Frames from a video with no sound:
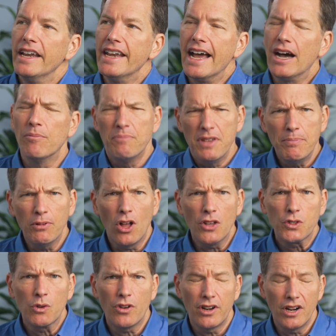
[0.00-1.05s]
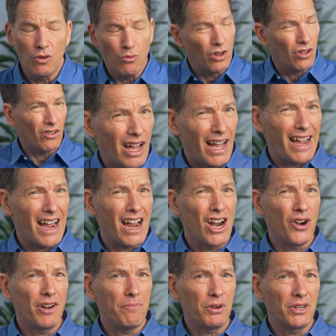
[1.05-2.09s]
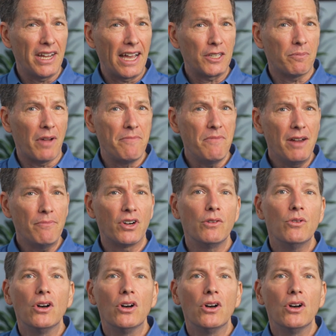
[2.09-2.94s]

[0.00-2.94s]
Now, people also wanna know, well, I heard it protects my memory.